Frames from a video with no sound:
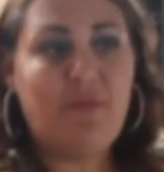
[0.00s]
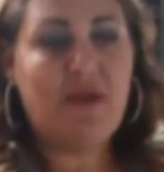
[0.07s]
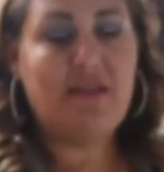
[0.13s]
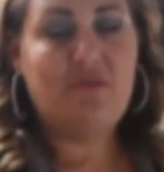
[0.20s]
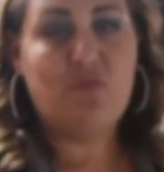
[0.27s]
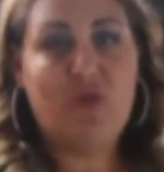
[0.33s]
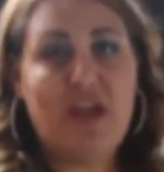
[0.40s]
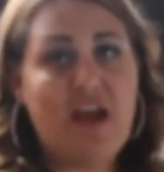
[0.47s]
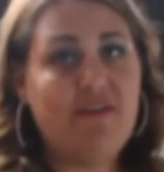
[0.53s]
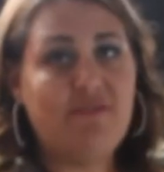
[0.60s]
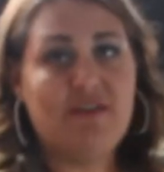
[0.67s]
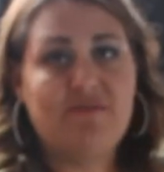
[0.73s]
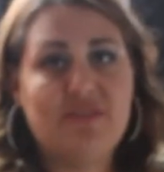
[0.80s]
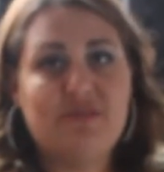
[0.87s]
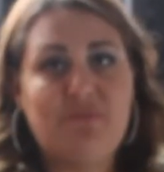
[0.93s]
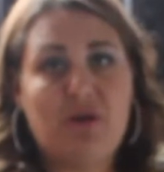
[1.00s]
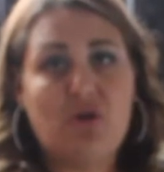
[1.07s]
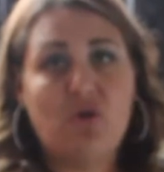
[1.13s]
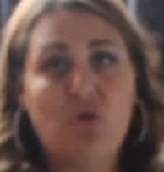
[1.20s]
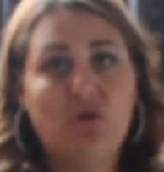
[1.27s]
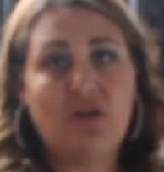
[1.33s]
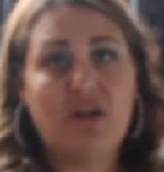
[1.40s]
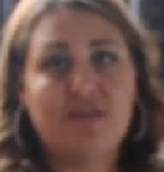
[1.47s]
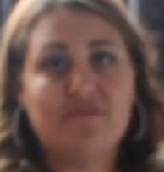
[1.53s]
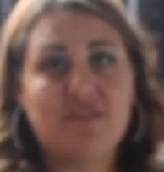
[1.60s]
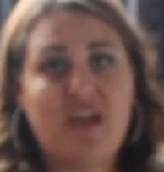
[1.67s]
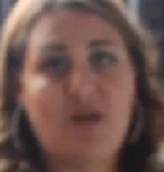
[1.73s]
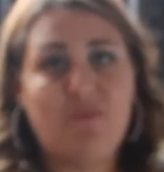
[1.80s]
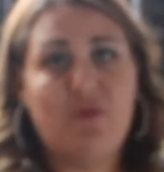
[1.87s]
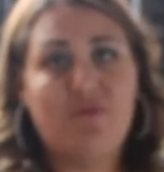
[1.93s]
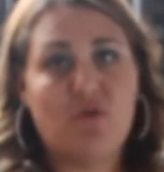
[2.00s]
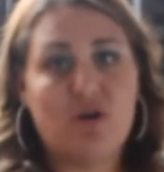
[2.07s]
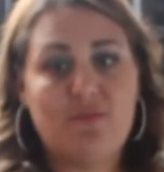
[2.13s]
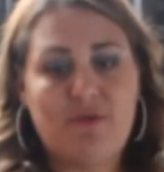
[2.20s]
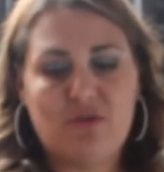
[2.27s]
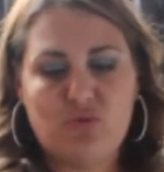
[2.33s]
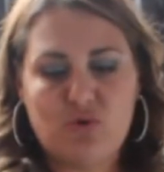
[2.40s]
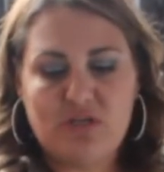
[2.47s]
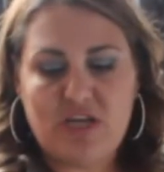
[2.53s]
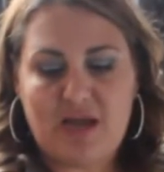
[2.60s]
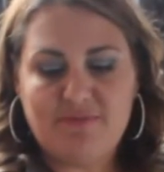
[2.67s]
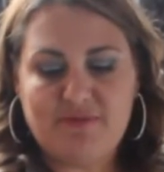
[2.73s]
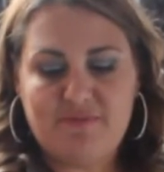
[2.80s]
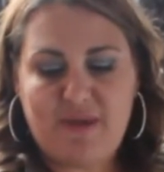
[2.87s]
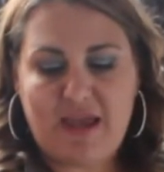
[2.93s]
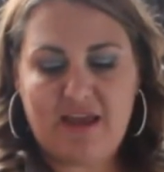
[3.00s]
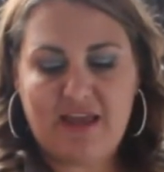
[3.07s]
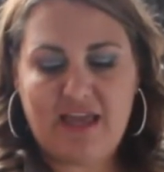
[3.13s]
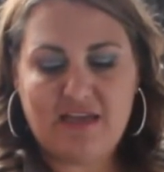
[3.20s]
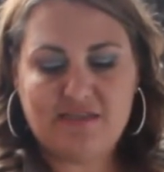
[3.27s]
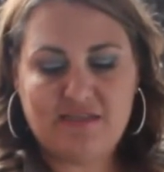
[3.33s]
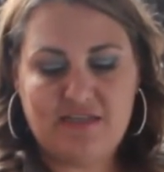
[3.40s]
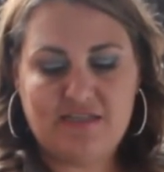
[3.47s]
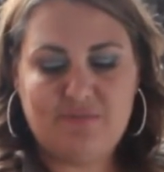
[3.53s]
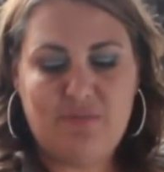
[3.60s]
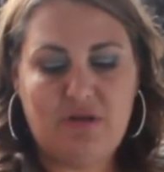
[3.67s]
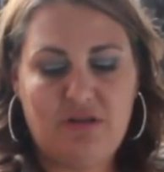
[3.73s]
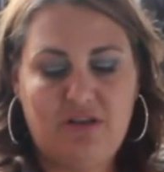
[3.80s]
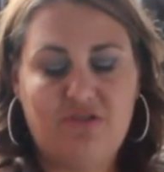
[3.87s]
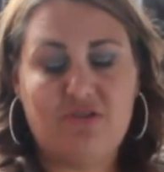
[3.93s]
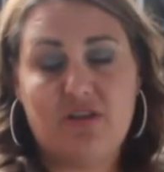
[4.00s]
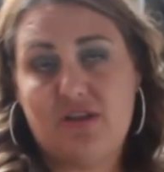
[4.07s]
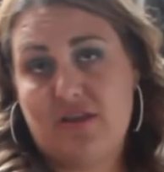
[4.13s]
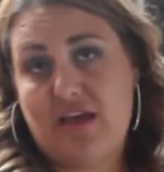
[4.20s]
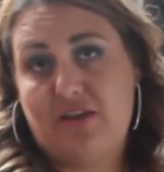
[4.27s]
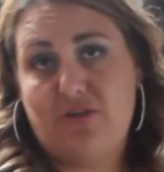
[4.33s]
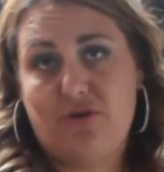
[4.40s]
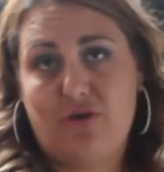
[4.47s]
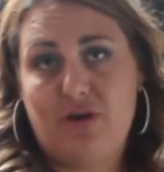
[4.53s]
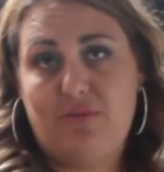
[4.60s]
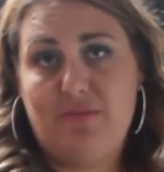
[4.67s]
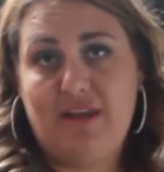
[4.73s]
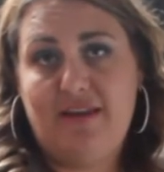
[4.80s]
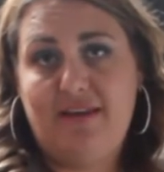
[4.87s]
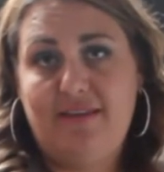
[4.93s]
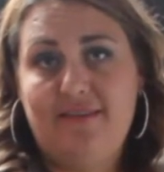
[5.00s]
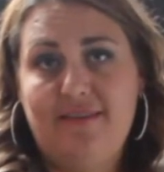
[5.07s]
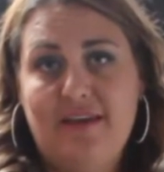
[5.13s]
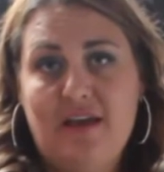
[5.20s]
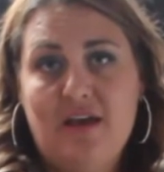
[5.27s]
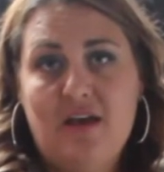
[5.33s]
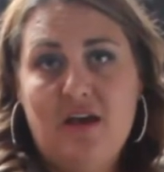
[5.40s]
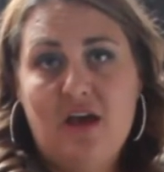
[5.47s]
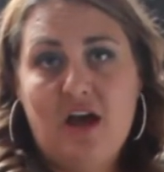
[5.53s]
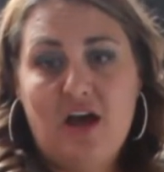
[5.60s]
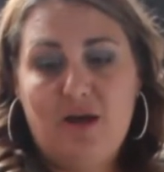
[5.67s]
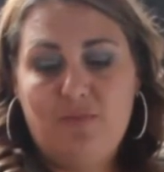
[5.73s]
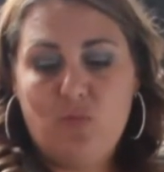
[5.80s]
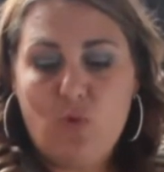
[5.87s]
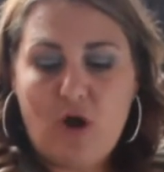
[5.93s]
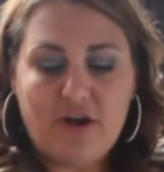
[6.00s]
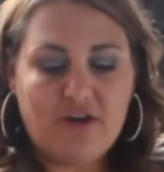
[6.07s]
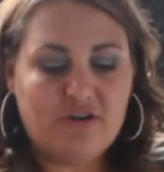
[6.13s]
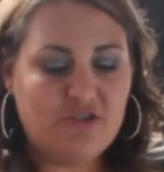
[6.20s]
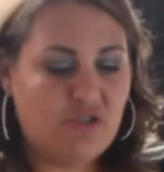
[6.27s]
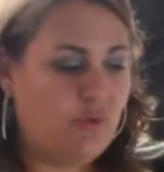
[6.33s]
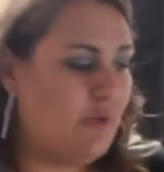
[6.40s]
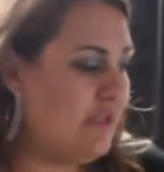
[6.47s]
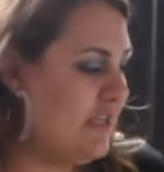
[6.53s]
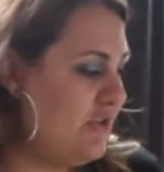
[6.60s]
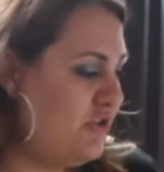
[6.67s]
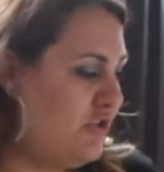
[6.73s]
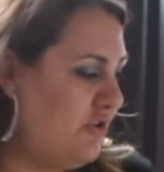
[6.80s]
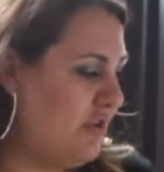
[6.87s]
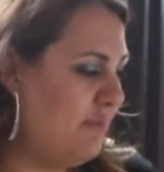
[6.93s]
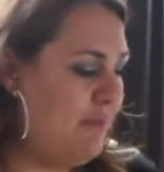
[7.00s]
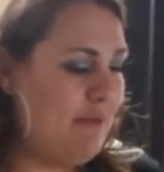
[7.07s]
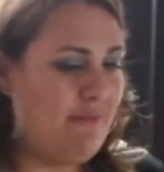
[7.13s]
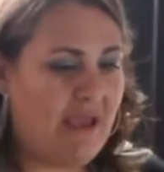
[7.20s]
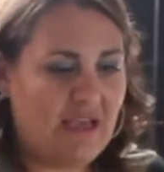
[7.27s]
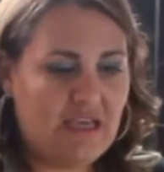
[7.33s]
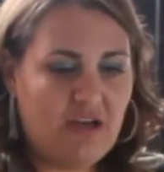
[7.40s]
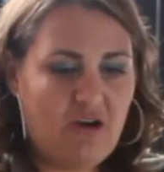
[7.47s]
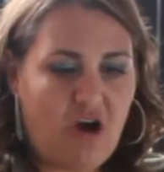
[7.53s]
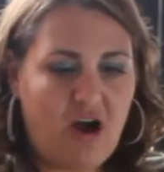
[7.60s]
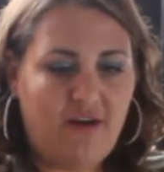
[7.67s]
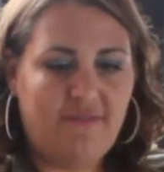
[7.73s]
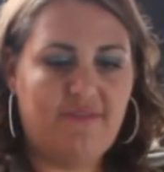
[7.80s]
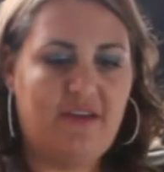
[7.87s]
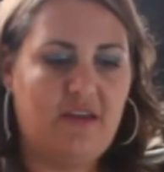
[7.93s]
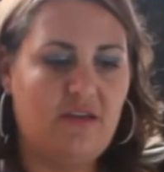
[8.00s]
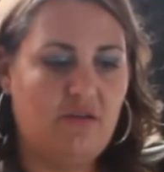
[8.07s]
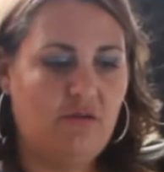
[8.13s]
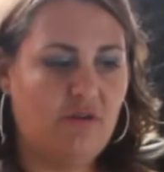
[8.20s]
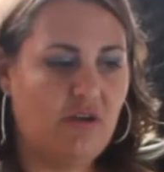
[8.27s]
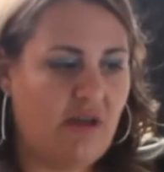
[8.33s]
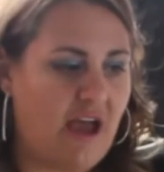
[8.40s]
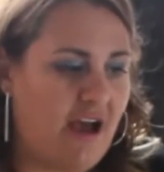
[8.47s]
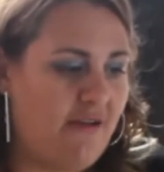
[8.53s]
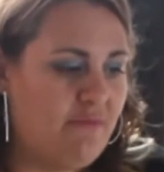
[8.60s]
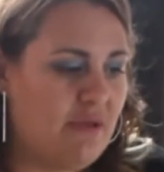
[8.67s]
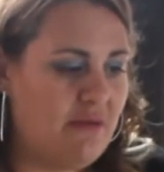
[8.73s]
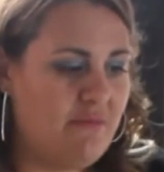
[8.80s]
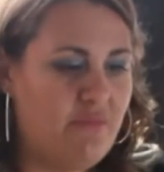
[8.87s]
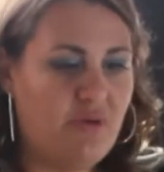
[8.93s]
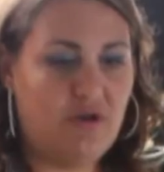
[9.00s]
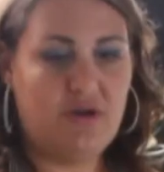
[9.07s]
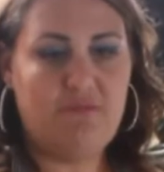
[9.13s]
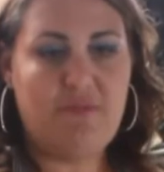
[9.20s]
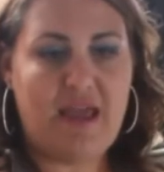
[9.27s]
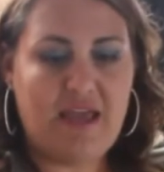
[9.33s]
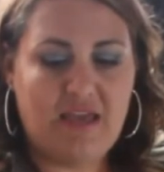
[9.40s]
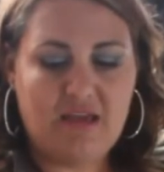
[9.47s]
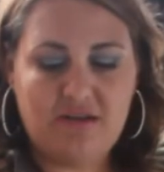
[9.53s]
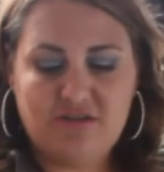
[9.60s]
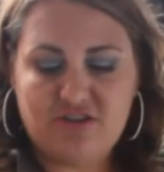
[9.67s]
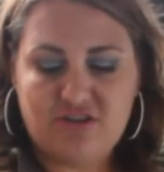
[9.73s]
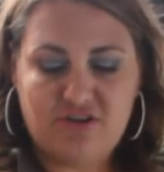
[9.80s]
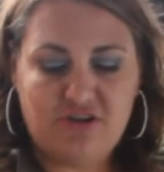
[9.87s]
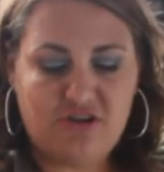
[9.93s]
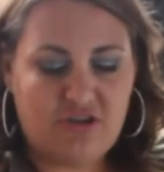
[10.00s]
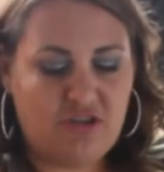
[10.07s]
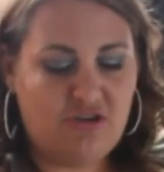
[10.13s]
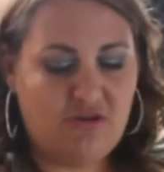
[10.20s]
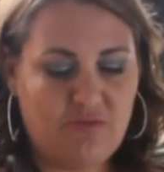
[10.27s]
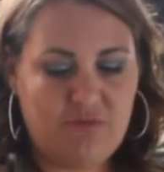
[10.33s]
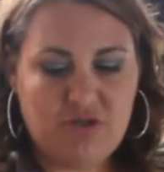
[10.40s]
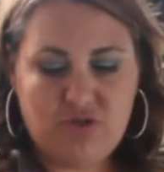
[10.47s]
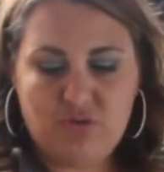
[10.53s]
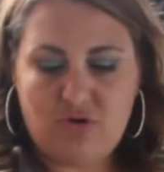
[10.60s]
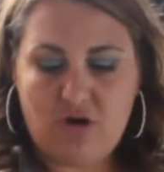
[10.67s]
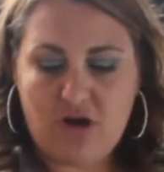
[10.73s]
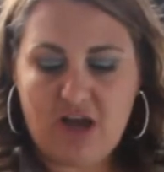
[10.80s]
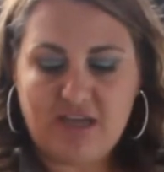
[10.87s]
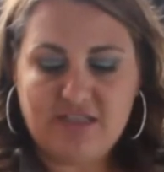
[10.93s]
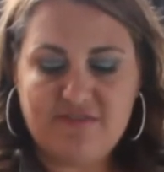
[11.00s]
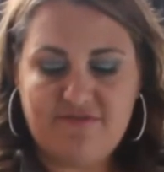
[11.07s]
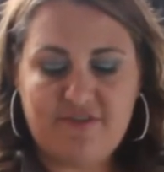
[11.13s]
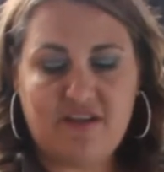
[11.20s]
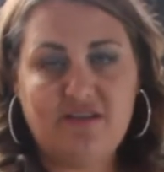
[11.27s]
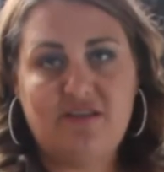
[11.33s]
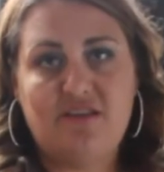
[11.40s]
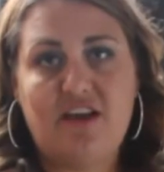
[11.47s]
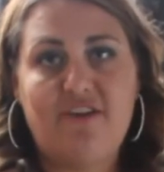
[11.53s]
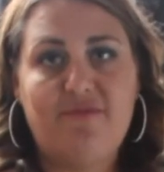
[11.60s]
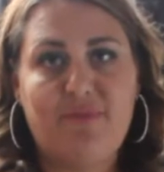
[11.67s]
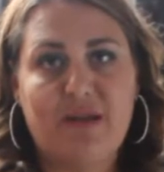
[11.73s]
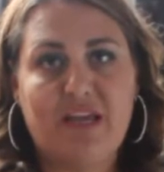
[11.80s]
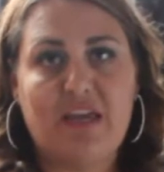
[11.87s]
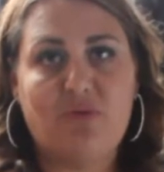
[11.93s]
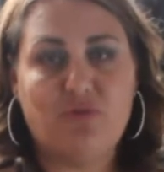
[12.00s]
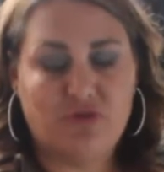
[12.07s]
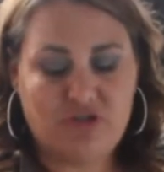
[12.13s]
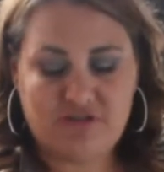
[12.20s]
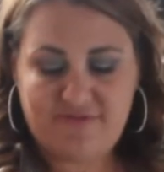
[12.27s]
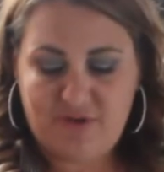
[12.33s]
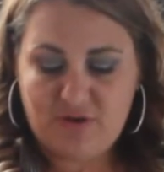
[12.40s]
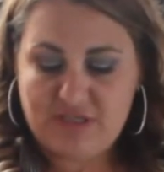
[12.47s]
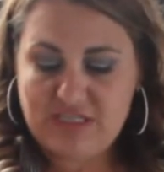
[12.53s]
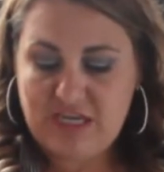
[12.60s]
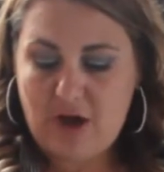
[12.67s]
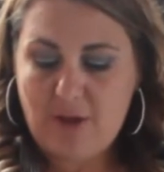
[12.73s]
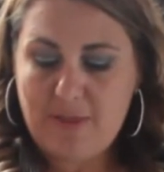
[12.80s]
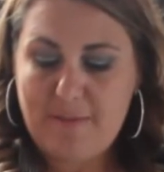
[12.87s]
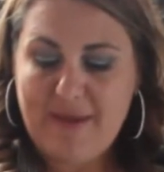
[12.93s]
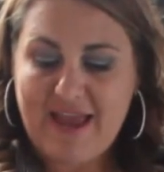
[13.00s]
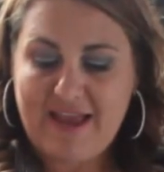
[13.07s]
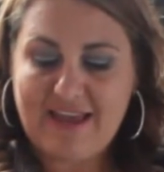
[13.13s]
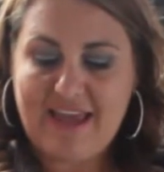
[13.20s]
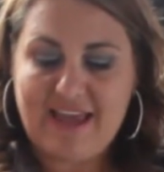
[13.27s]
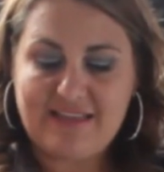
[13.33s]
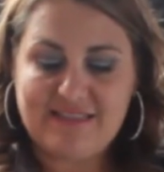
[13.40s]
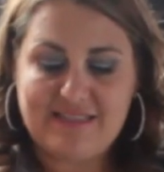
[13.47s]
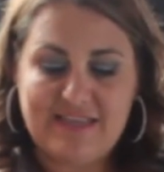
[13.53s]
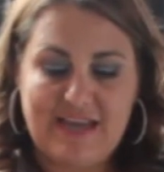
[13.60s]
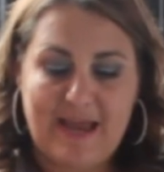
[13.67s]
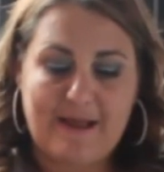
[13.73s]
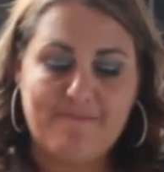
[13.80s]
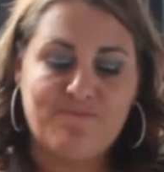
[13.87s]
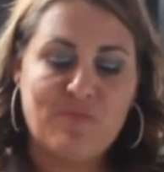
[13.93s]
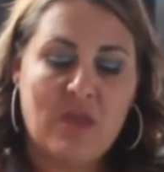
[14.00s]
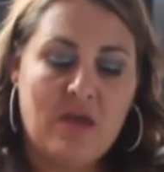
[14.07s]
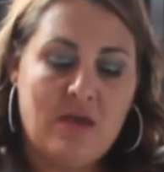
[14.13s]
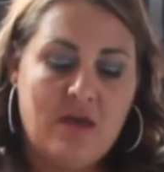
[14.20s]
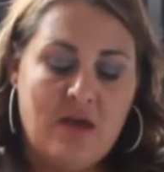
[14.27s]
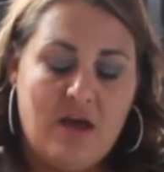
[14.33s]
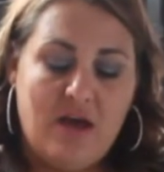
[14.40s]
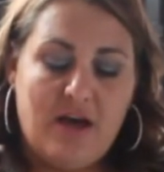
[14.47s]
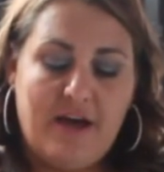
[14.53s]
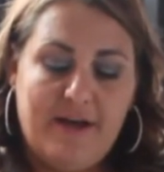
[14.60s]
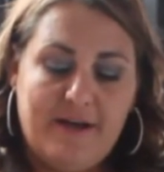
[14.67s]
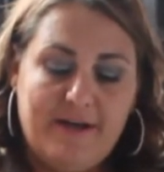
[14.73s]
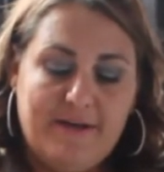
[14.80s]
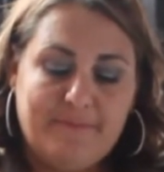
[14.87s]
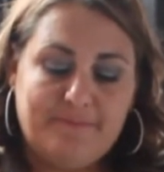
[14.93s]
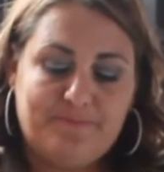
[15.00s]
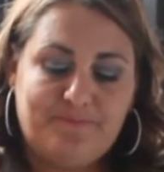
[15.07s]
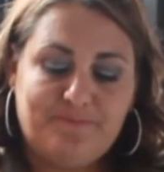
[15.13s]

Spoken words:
and we haven't even spent a whole lot of time. We've already made 3 types of pancakes, and it's been literally like 30 minutes. While you're doing this, you could be making coffee, you could be putting bacon to cook, you can be doing all kinds of fun stuff, but again, we're just focusing on the pancakes today. And